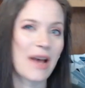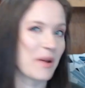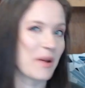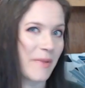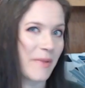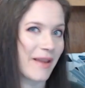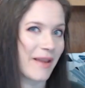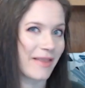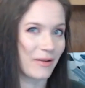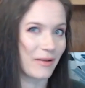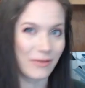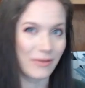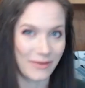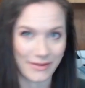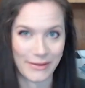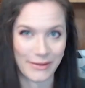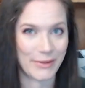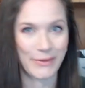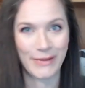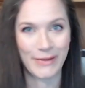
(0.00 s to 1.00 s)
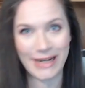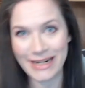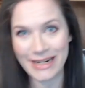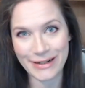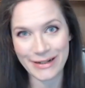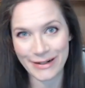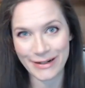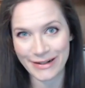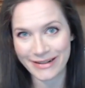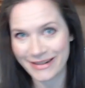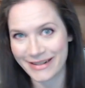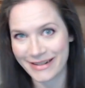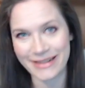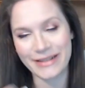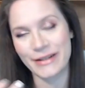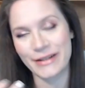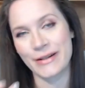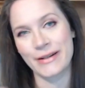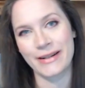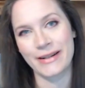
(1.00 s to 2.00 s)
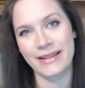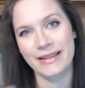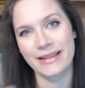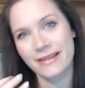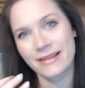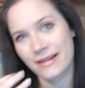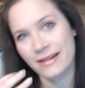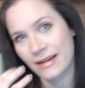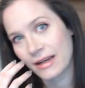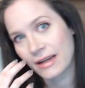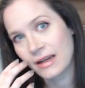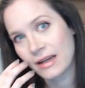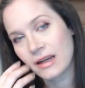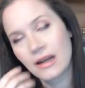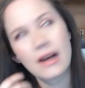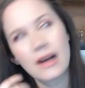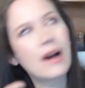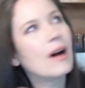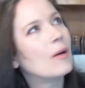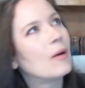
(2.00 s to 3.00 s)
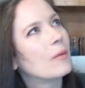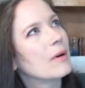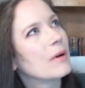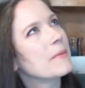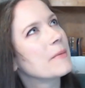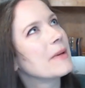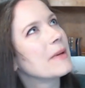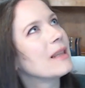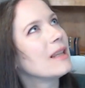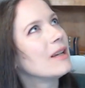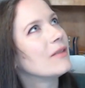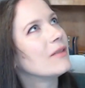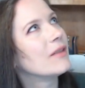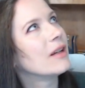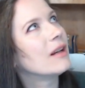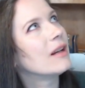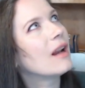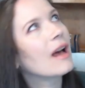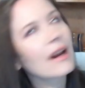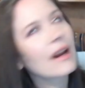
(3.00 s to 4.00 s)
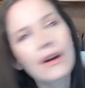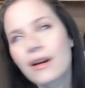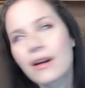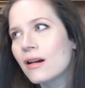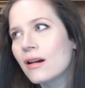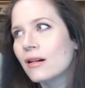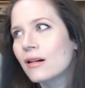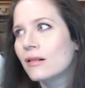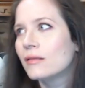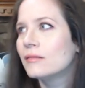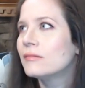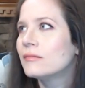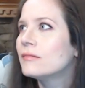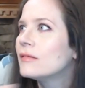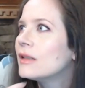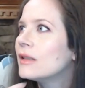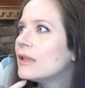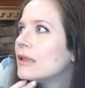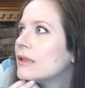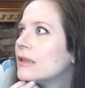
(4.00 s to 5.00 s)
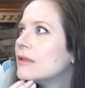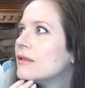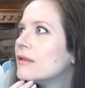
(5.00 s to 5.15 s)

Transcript: about the whole situation. She's just, oh, where did we leave it? I don't know.